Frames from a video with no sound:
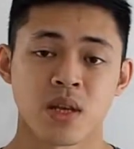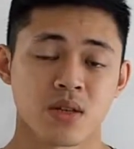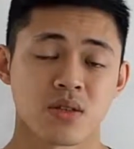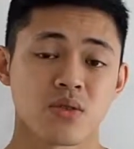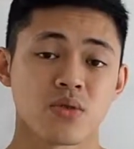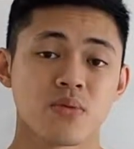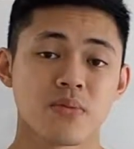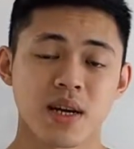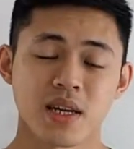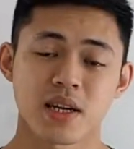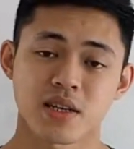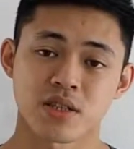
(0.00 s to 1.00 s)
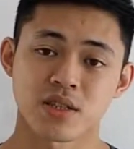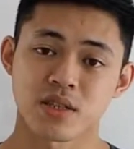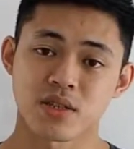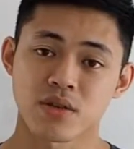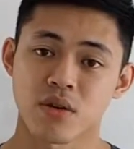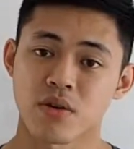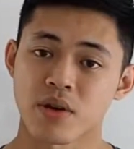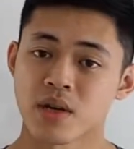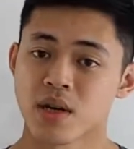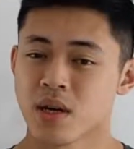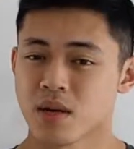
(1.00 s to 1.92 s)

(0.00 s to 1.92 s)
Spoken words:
So you might actually score it